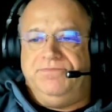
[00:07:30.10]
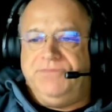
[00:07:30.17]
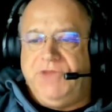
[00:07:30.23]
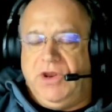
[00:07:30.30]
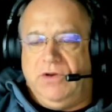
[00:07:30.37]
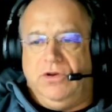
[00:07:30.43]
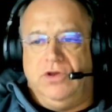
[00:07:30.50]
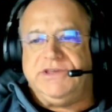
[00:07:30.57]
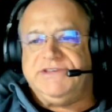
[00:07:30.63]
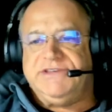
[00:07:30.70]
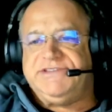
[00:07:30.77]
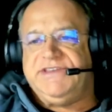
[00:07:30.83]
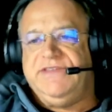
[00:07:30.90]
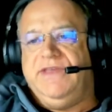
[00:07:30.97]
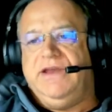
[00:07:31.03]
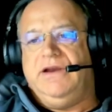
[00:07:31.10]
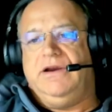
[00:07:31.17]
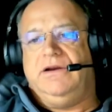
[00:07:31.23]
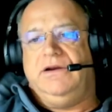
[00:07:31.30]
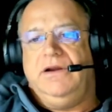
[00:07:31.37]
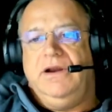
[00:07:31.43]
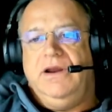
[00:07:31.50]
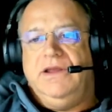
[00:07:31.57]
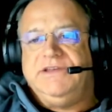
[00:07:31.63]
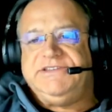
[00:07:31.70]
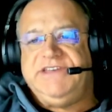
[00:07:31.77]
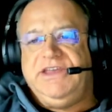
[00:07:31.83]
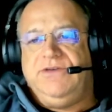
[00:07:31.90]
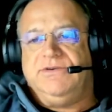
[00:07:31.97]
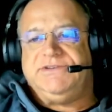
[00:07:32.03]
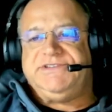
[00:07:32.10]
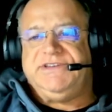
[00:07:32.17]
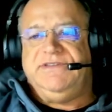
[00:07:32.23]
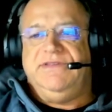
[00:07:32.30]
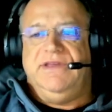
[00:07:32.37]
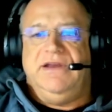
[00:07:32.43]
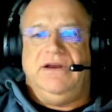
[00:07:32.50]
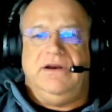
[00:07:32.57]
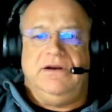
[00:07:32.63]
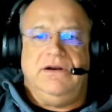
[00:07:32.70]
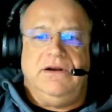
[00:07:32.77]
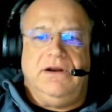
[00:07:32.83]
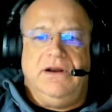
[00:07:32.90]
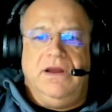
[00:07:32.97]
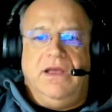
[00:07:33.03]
look is in there, secrets in there.